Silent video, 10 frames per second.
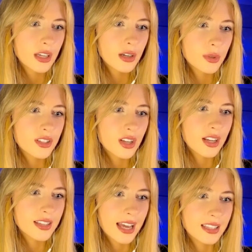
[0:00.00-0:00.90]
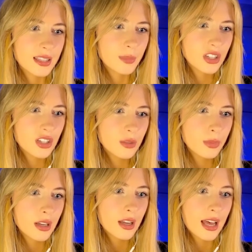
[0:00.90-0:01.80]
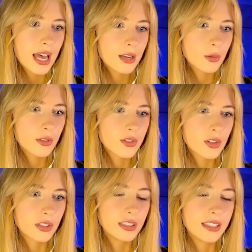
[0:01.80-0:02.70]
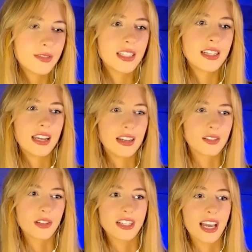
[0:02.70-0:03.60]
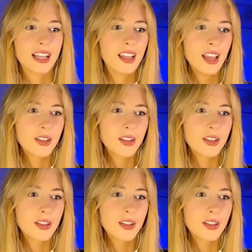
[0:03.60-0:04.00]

which attacks the bishop and also leaves the knight under attack.